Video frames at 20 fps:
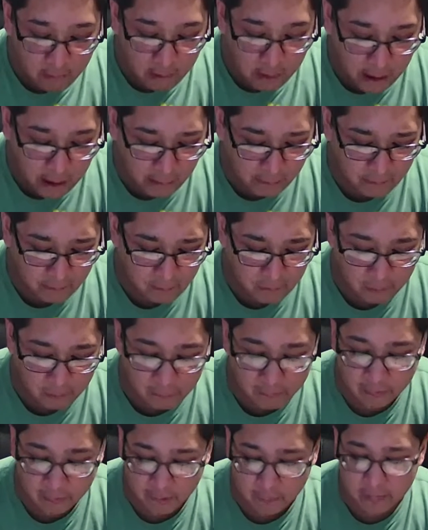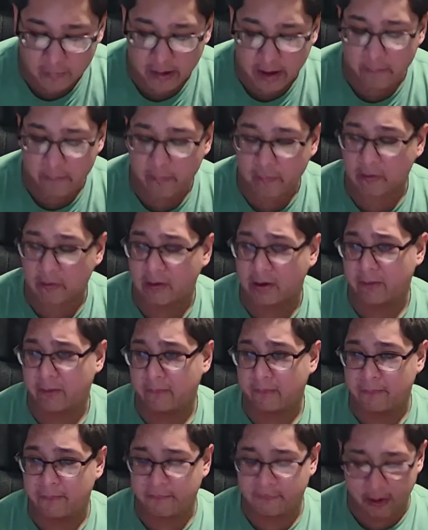Our most home games are in
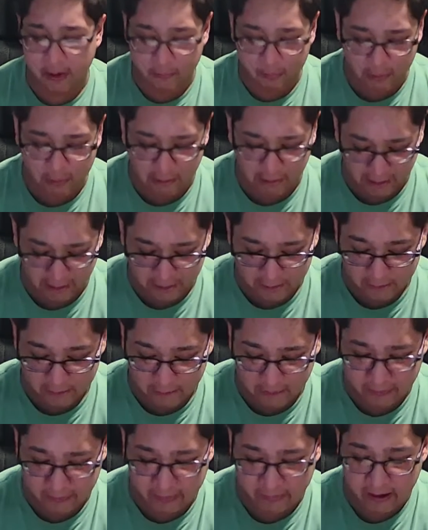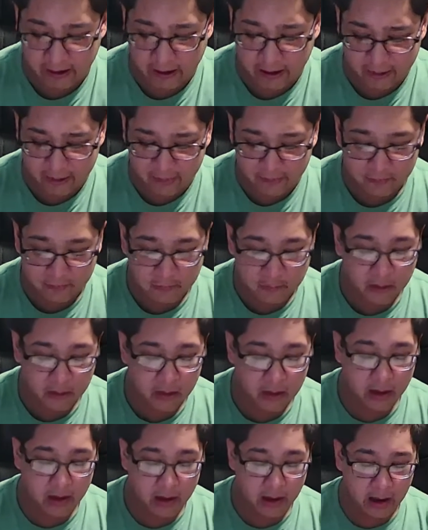February with 10.
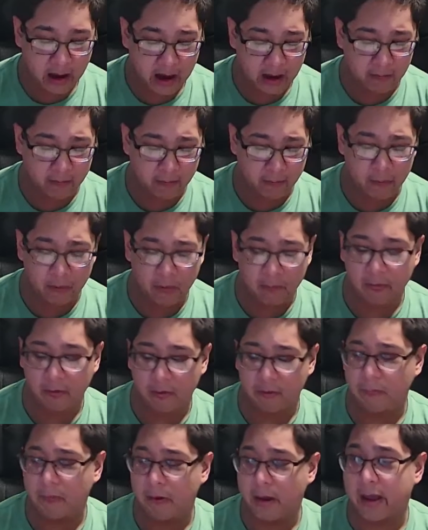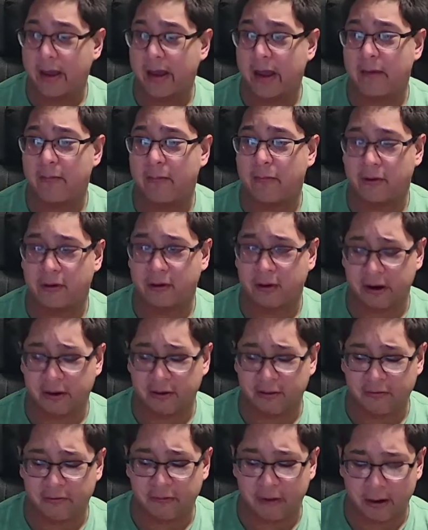And our most away games are
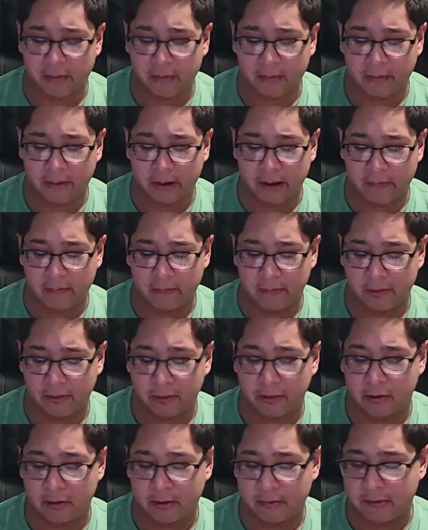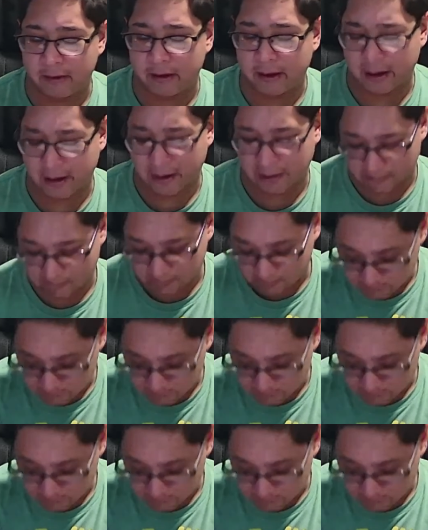in January with 13.